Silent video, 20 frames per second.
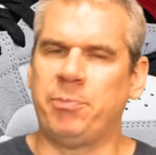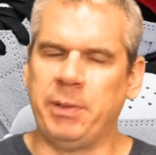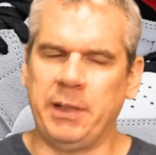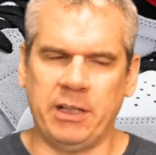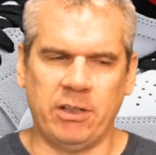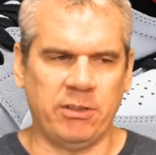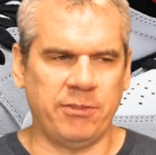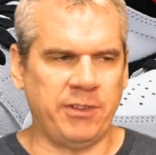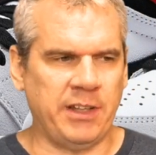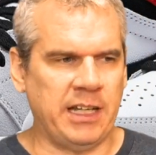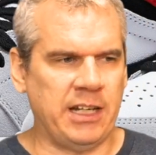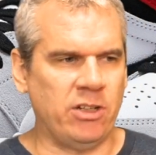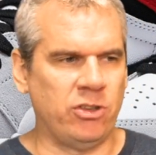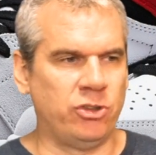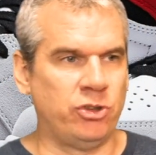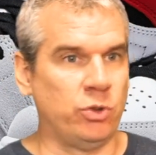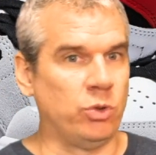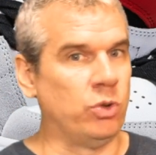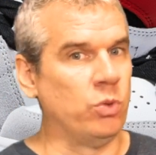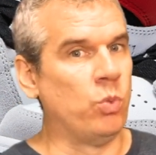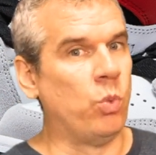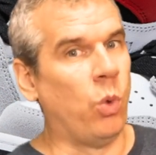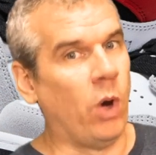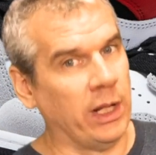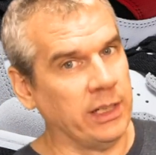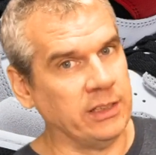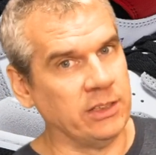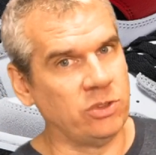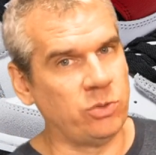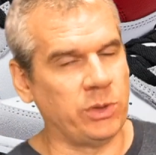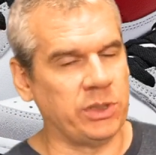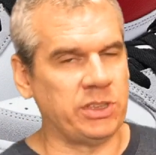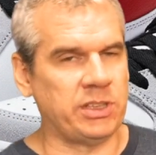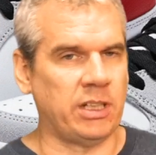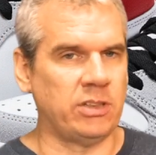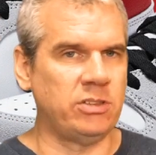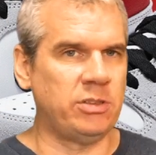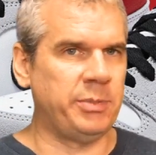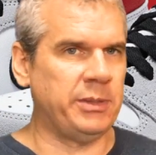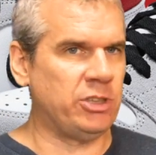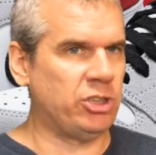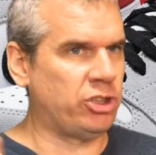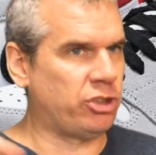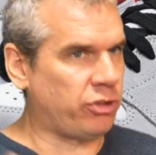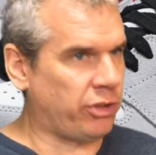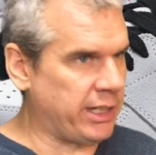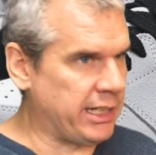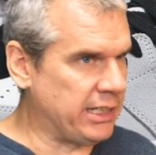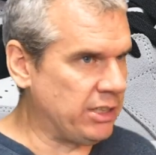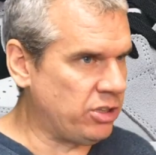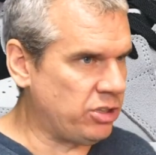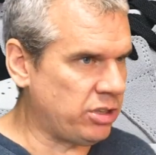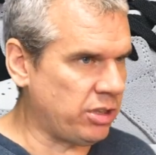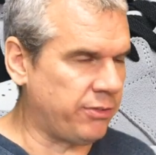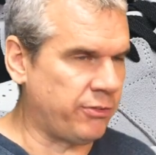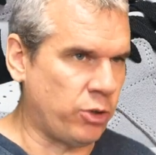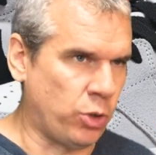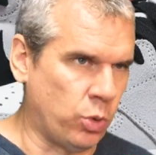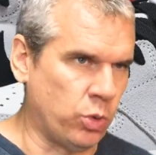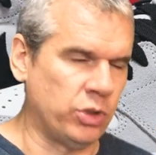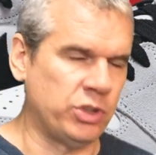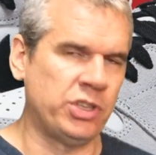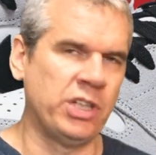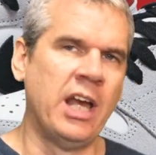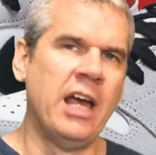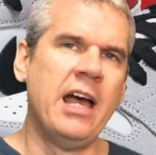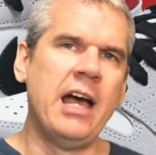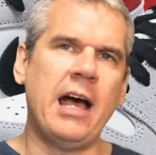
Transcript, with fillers: pair of Air Jordan 1s, which sounds a bit strange, of course,